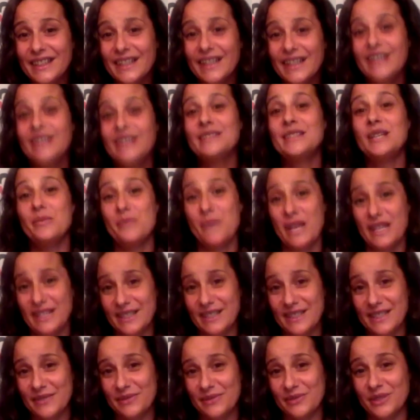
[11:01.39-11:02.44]
to make a
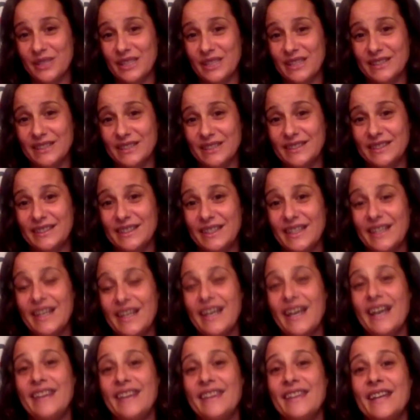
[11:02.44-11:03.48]
difference.
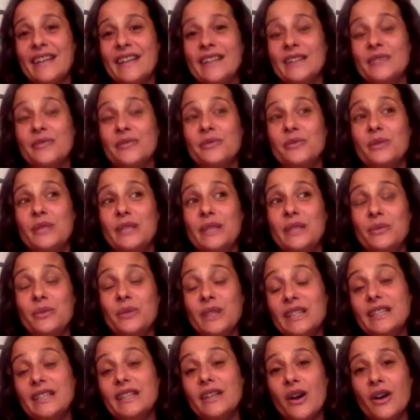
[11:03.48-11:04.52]
And that if we
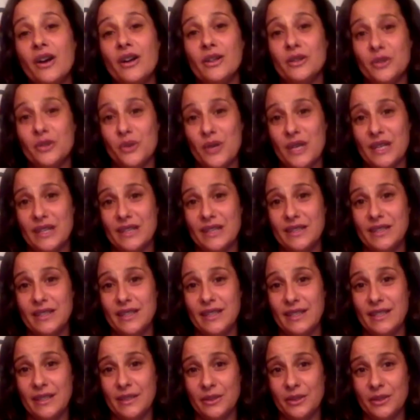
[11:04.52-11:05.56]
really are going to
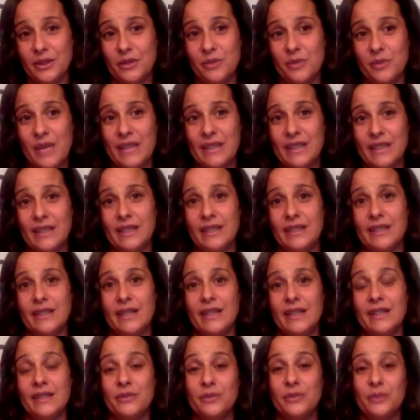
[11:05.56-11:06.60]
heal humanity, and
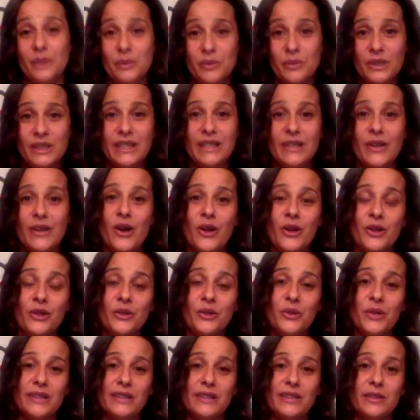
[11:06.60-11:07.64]
if we really are
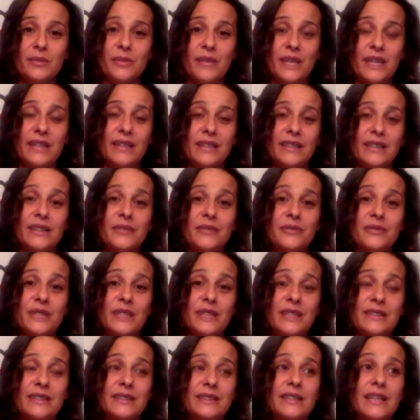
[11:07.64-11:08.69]
going to make a
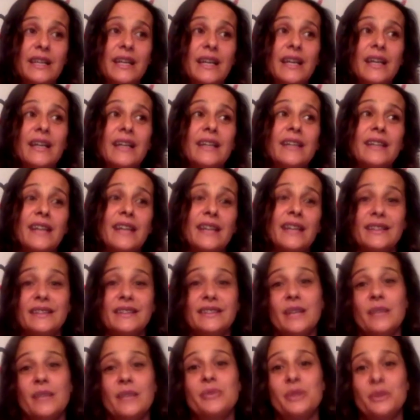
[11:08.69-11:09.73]
difference, then it's
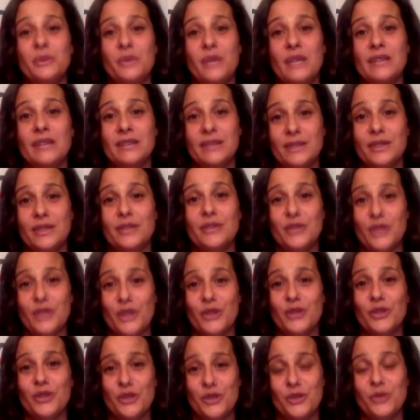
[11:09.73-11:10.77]
up to us to
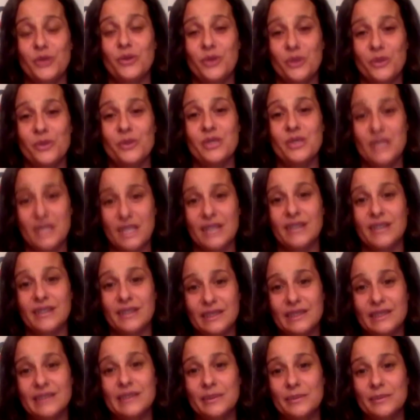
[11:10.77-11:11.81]
start to do those
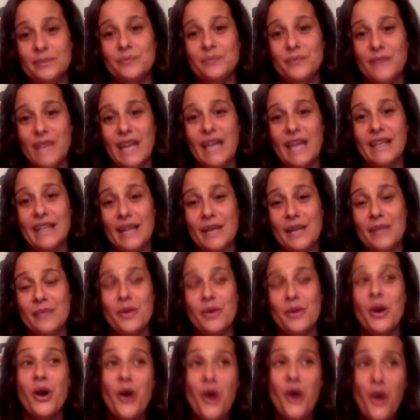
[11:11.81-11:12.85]
things. And
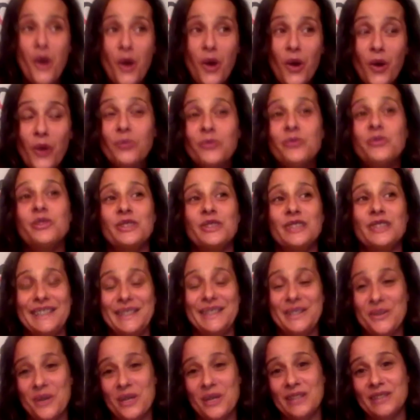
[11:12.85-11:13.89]
I'm hopefully
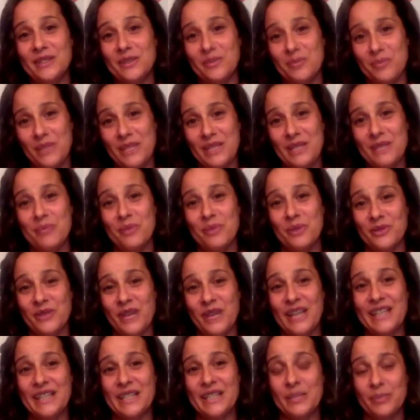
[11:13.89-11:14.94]
going to be
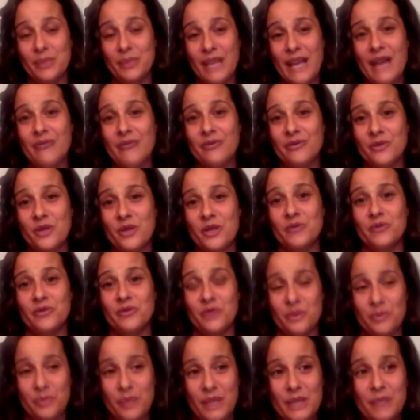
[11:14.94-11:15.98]
providing a platform
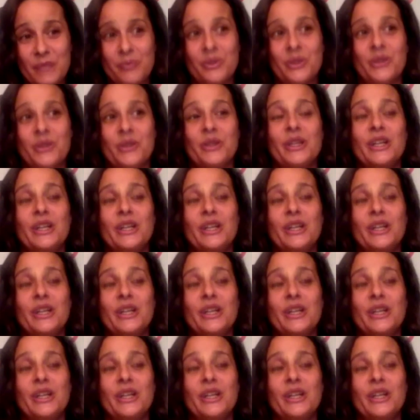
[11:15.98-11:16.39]
for people